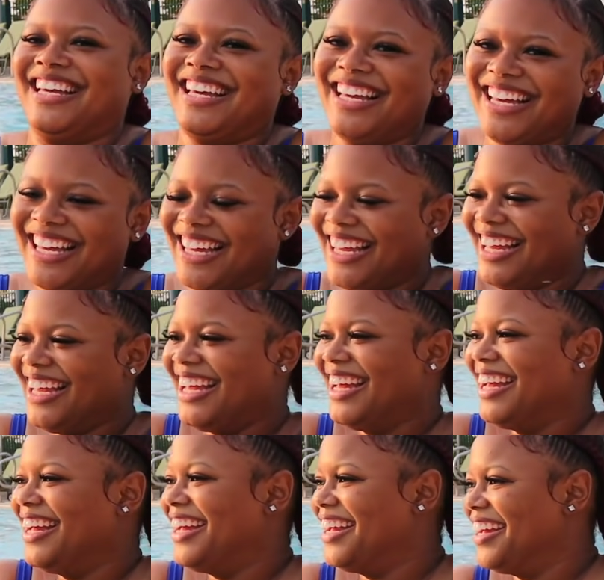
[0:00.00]

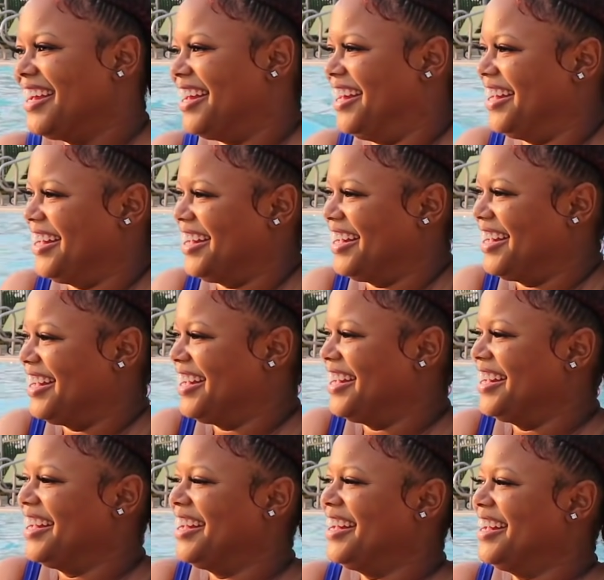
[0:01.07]

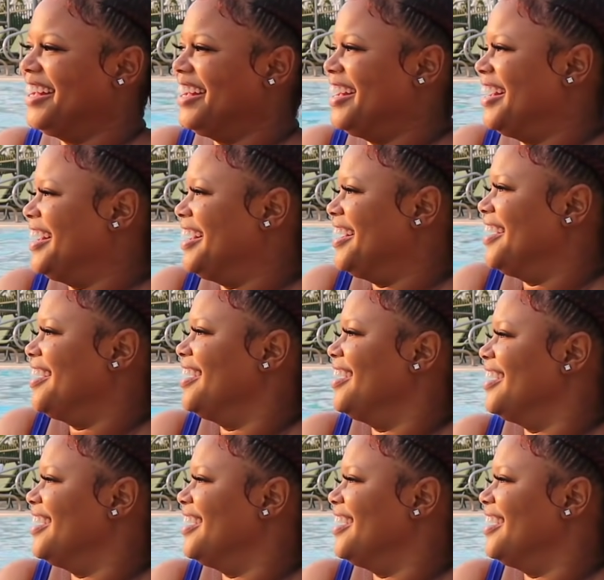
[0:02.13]
No one is speaking in this clip.